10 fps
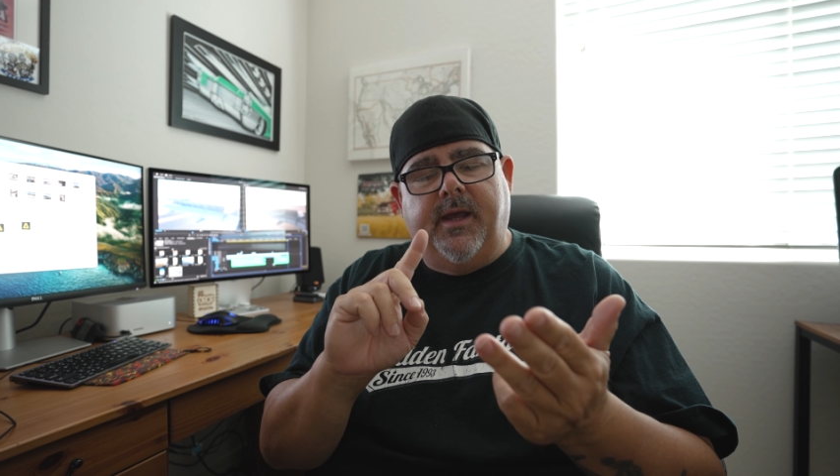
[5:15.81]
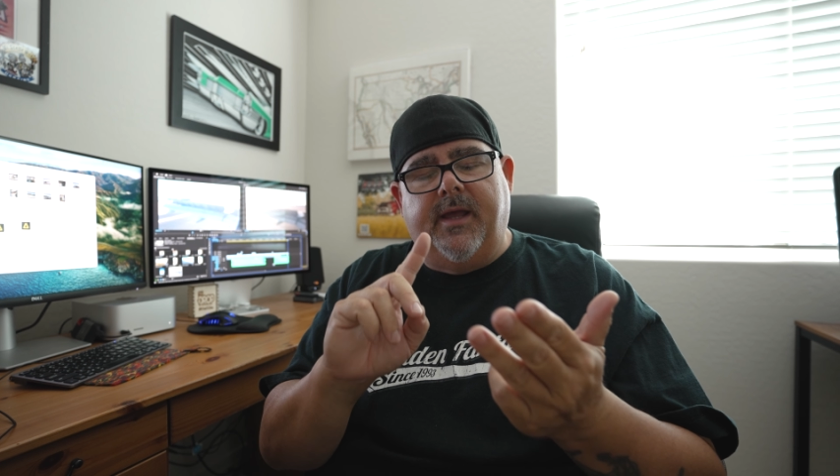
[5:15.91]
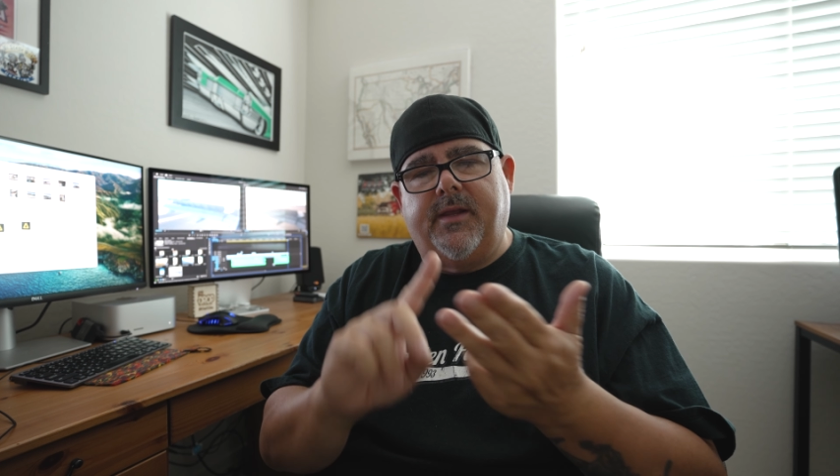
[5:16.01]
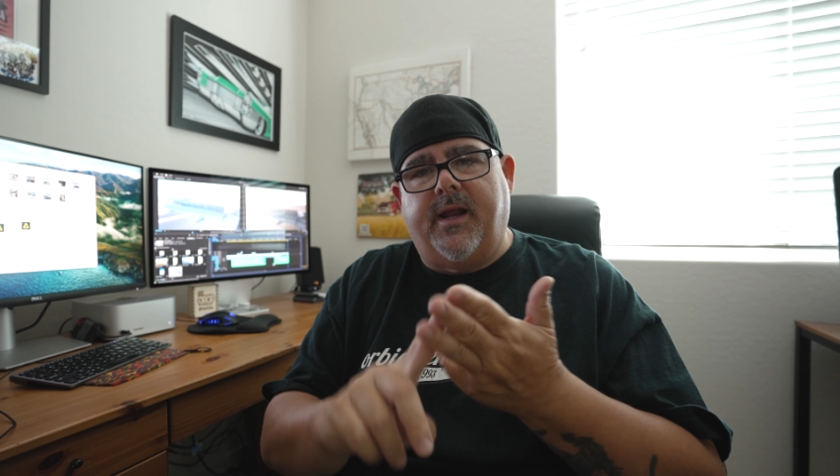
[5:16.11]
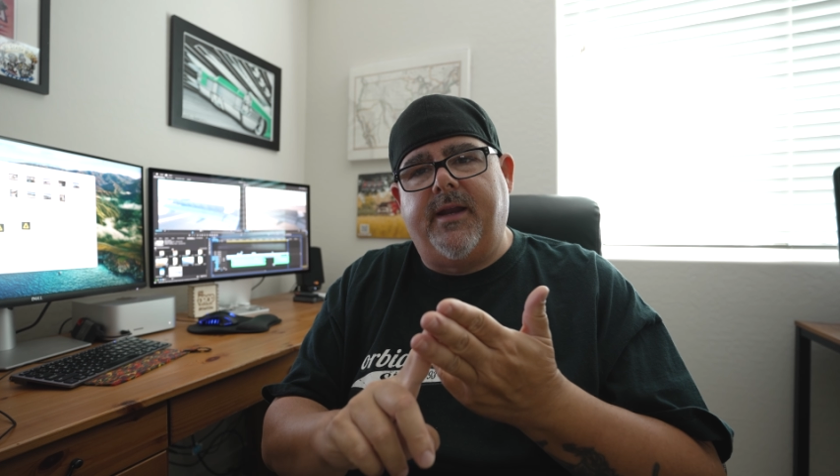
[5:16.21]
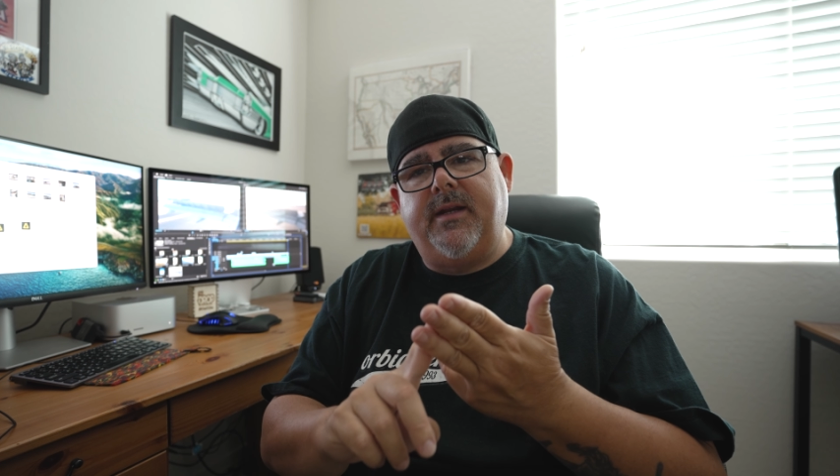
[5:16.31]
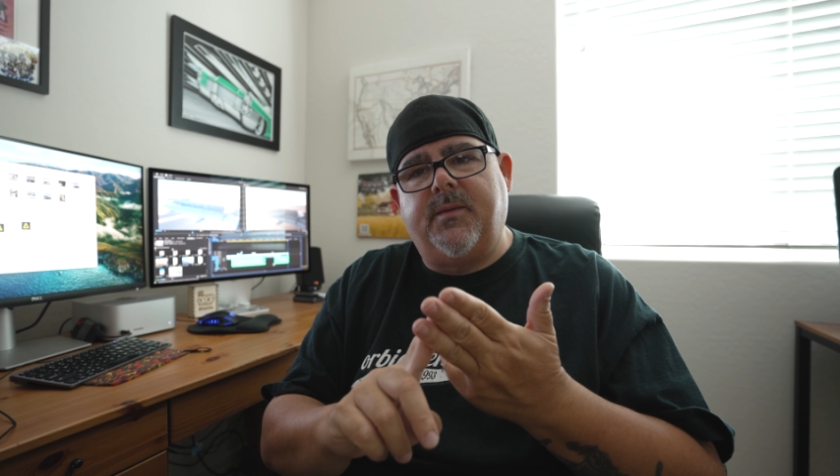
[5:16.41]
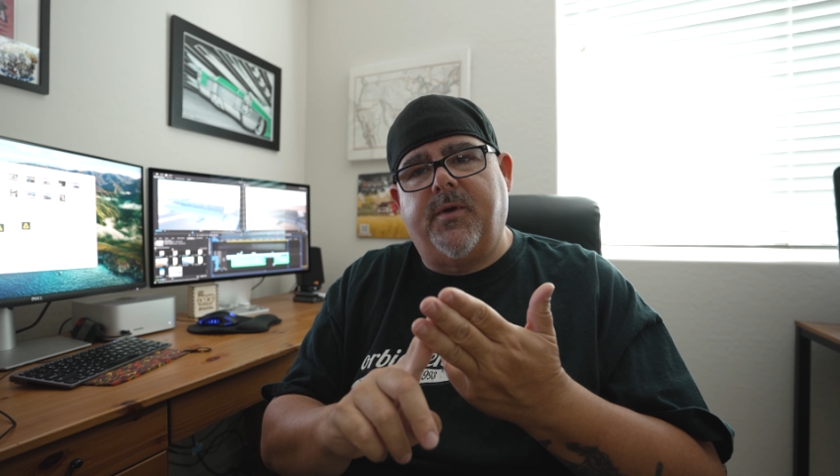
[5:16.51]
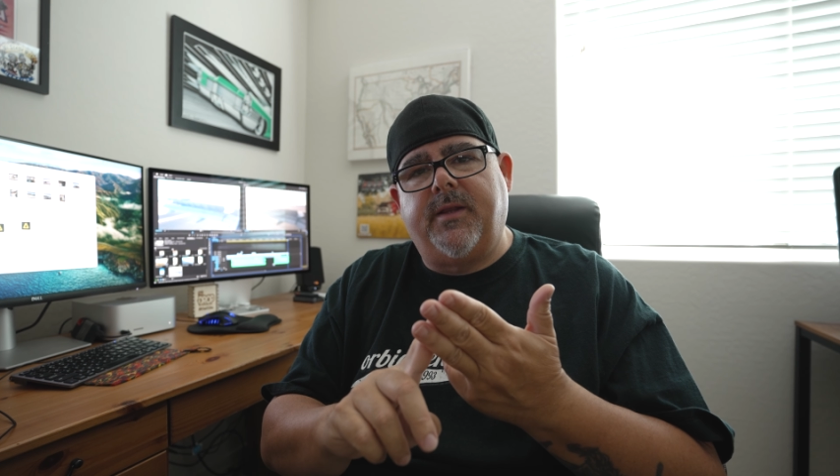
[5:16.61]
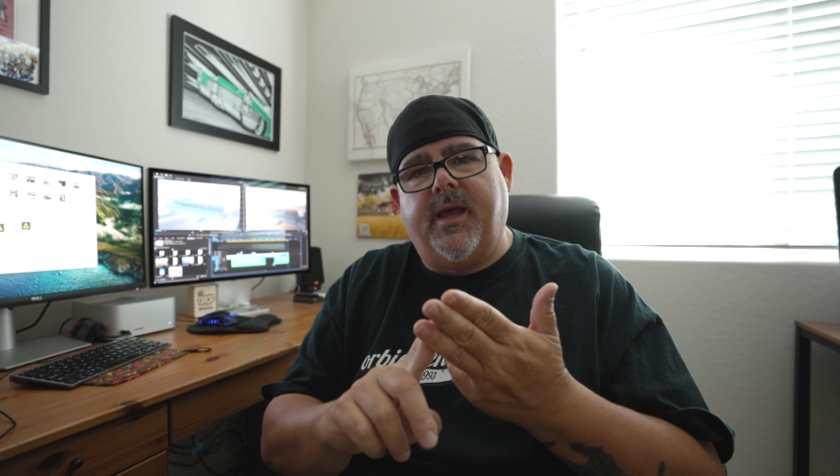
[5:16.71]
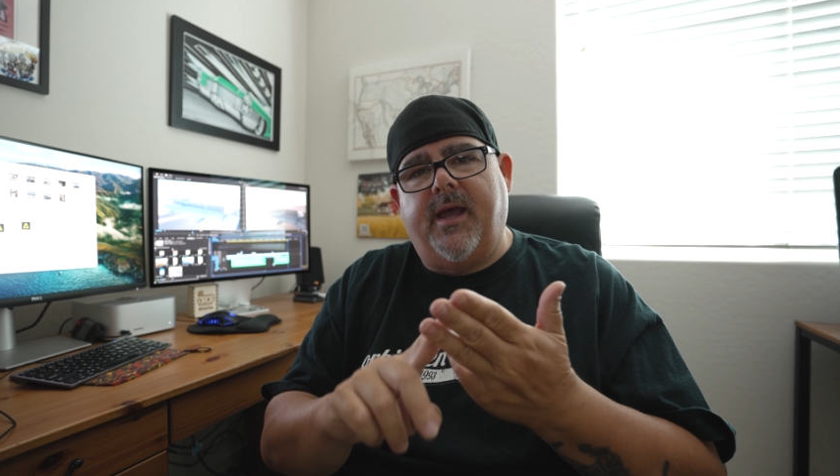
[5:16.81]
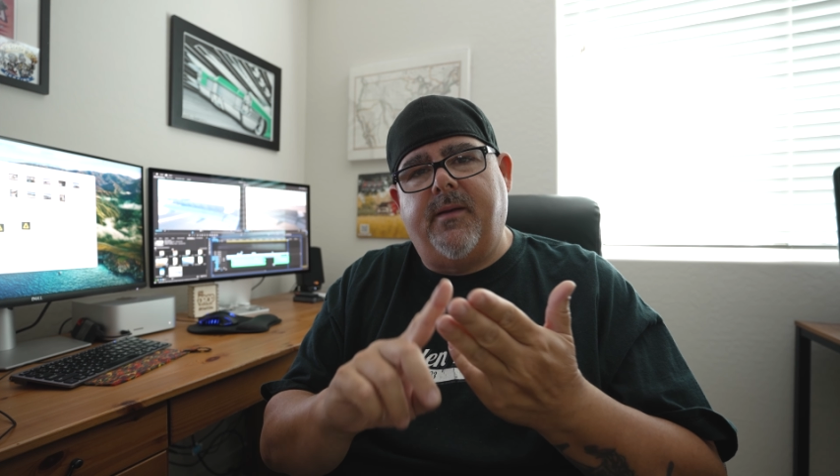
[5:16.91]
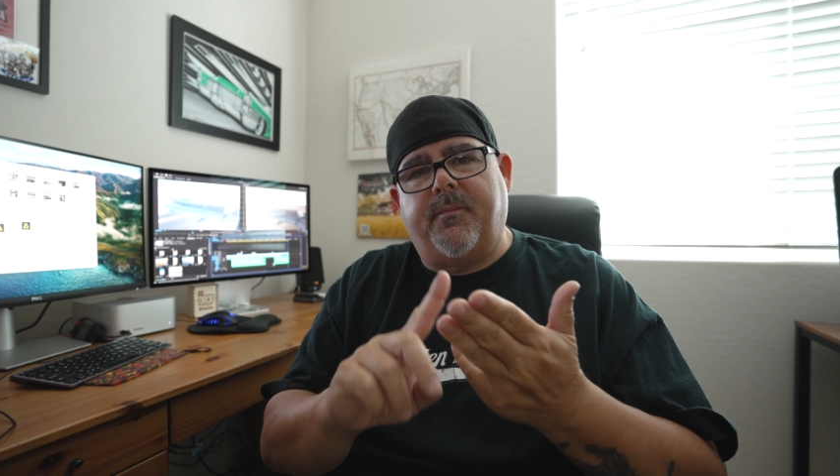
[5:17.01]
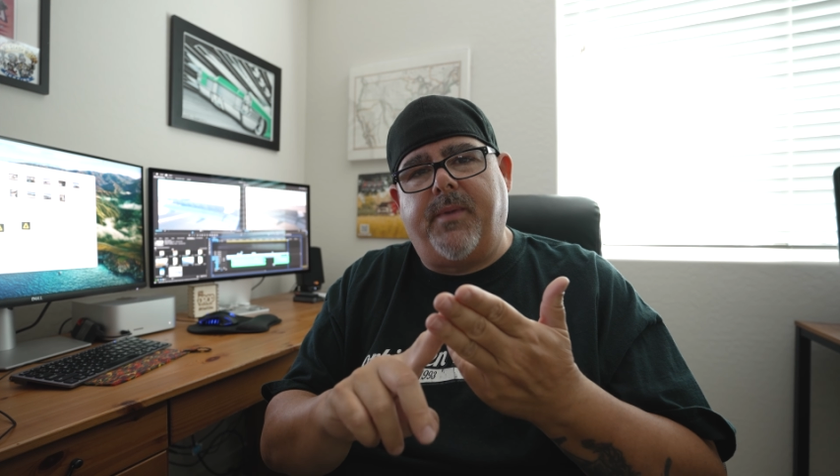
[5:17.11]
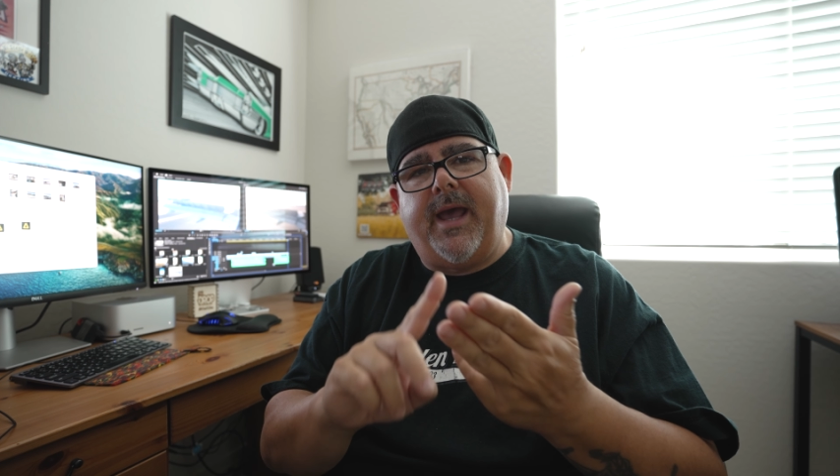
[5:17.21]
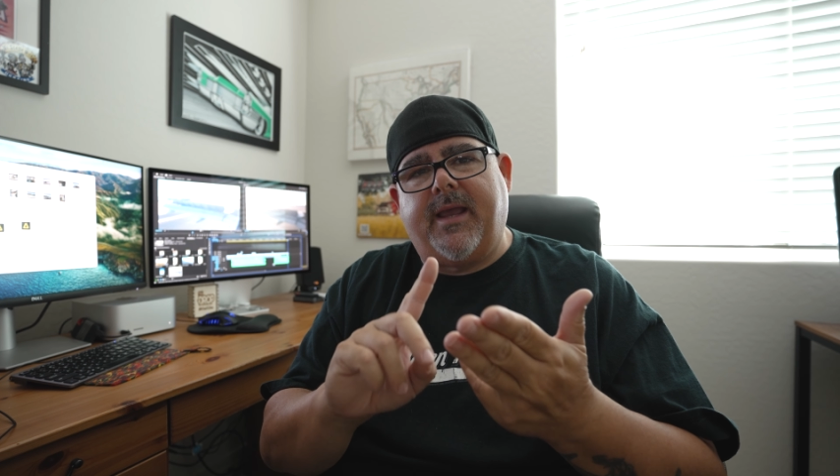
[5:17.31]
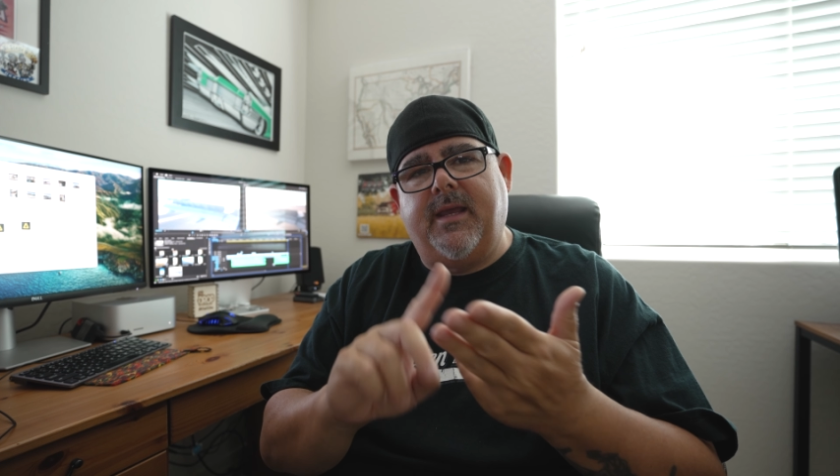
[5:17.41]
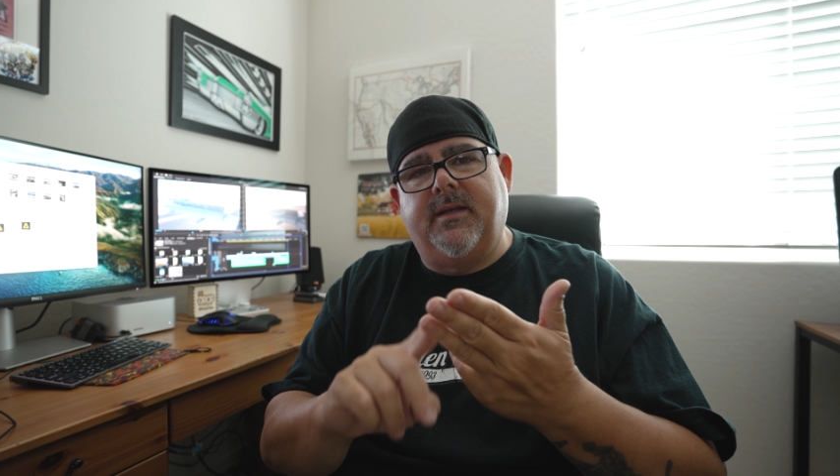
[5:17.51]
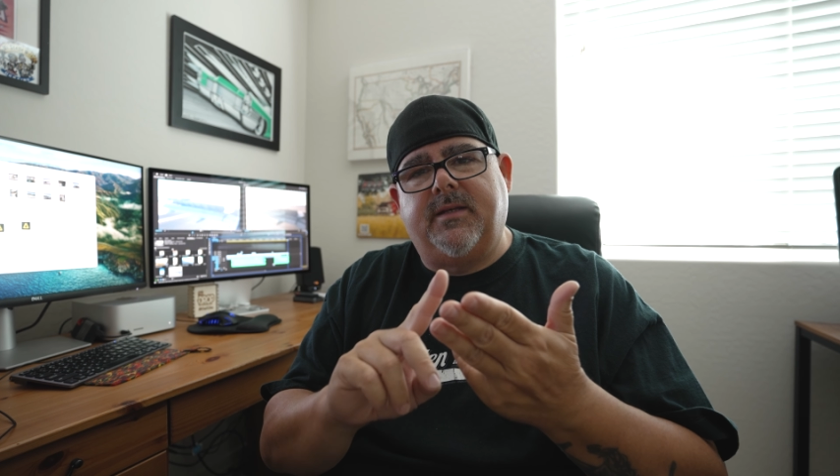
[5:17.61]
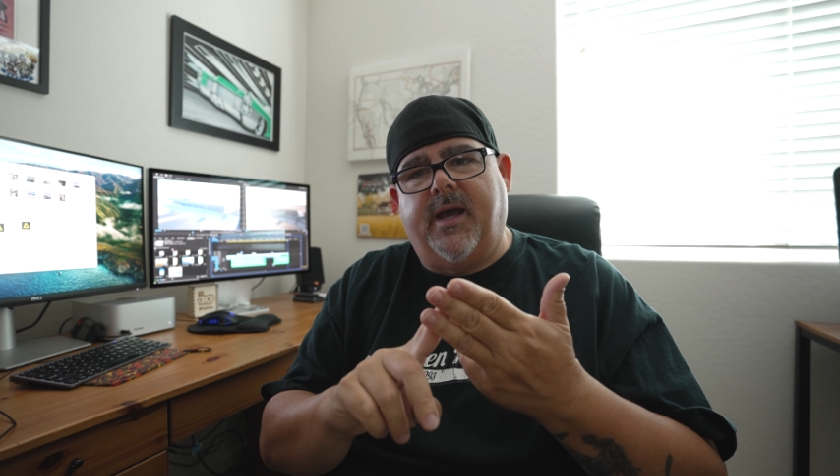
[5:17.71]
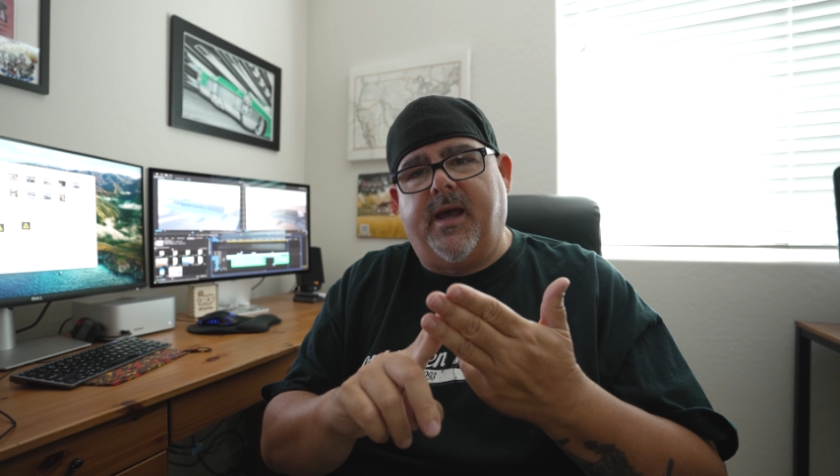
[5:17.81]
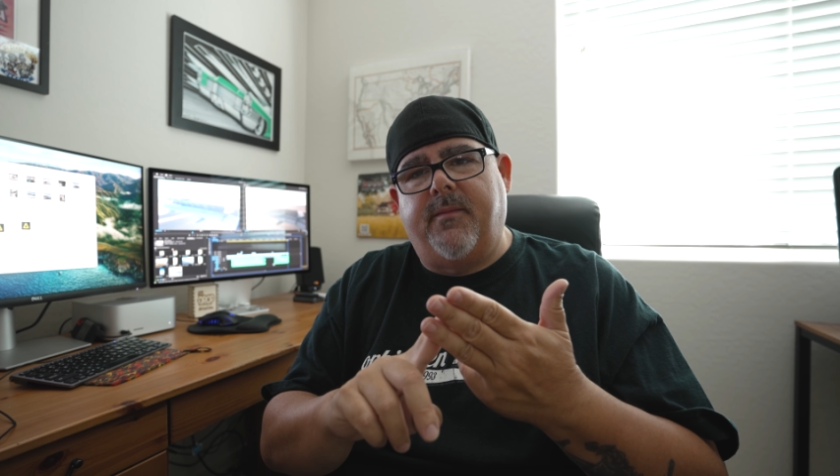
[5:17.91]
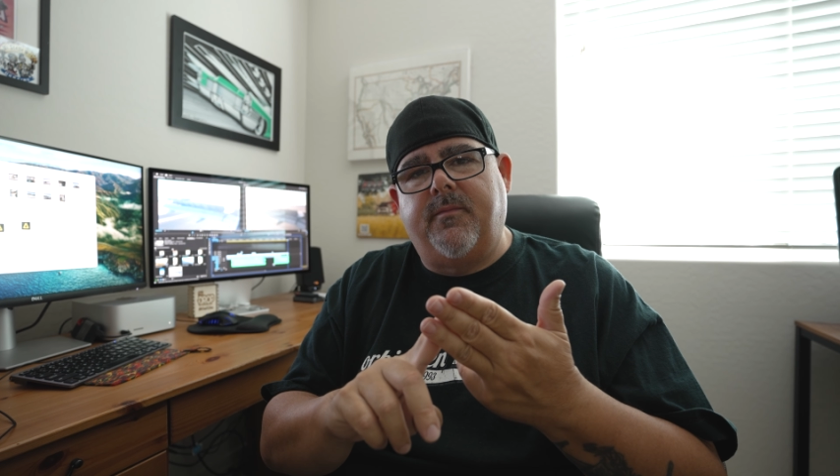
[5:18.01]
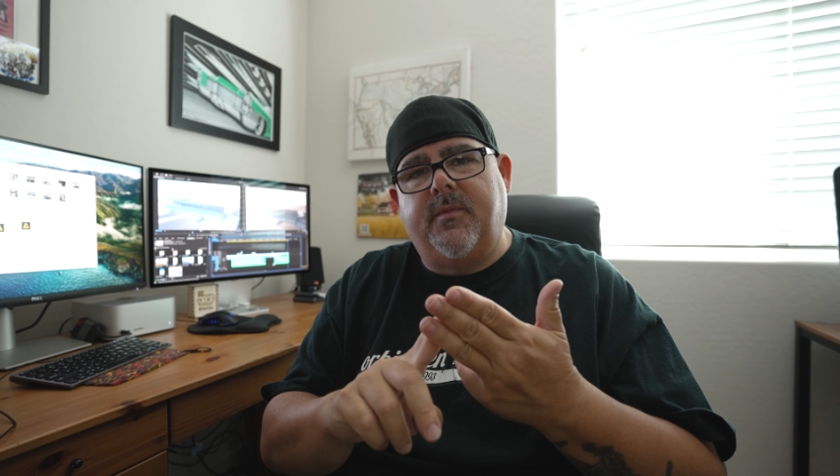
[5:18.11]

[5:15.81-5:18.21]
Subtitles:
And then I need to bring that back in time